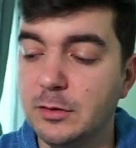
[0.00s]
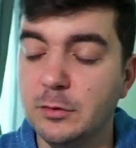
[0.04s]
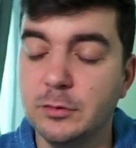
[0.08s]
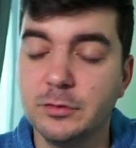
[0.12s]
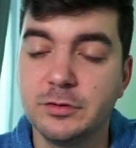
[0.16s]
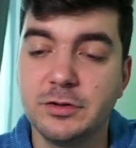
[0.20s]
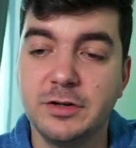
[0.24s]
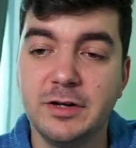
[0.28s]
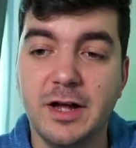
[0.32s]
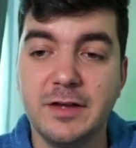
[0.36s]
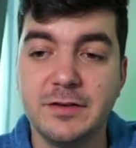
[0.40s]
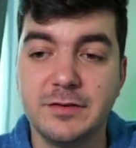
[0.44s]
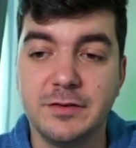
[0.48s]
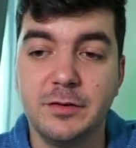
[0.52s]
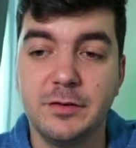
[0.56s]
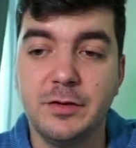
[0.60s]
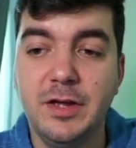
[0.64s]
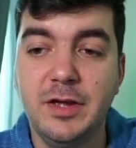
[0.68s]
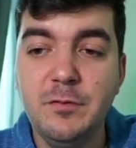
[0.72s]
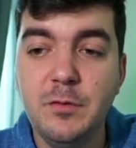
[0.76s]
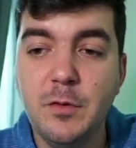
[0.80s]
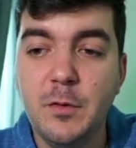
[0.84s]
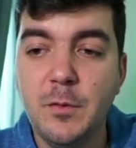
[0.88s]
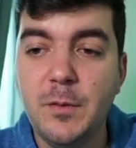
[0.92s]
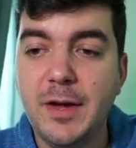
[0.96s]
organize a
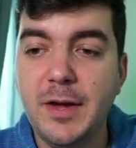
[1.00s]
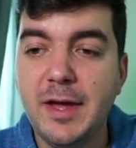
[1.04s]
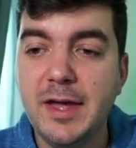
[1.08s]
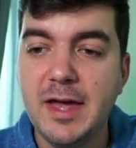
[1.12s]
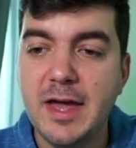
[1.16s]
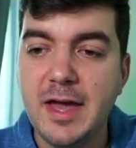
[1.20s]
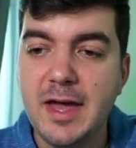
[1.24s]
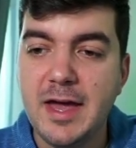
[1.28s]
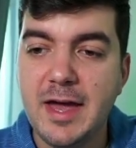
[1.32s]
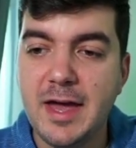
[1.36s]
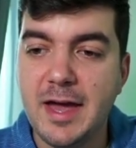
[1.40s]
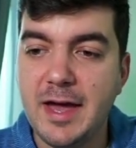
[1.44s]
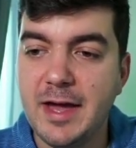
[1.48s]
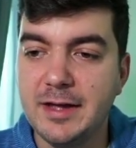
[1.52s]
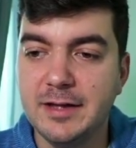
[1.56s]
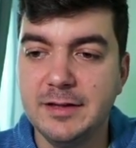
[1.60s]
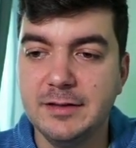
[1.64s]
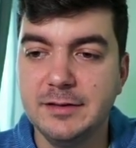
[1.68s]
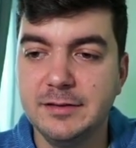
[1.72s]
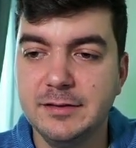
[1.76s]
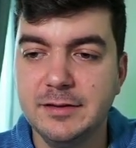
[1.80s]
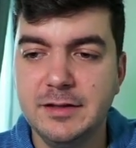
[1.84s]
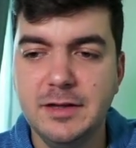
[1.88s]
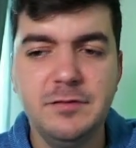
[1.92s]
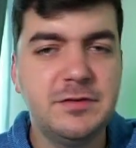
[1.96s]
giveaway
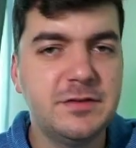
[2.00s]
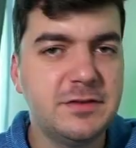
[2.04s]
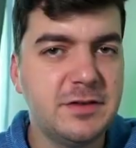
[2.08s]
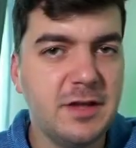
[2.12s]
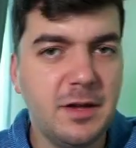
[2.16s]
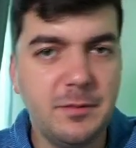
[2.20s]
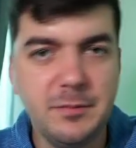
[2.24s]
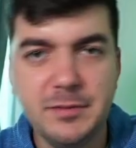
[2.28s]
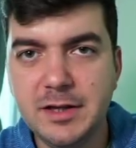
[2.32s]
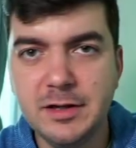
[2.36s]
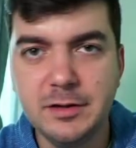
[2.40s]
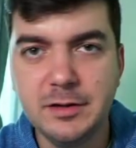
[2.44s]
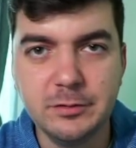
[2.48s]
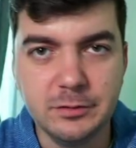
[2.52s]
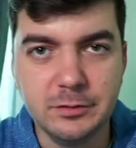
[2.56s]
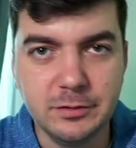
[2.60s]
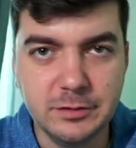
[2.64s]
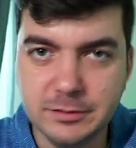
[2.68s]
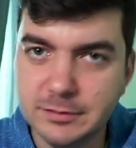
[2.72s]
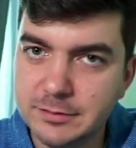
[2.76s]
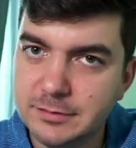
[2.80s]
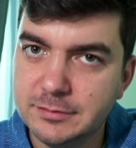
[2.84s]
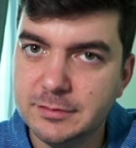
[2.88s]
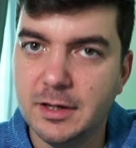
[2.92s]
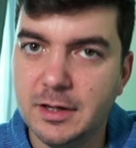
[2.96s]
and give some
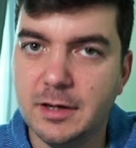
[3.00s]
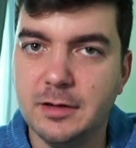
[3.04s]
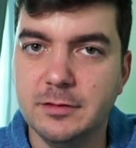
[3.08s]
eGold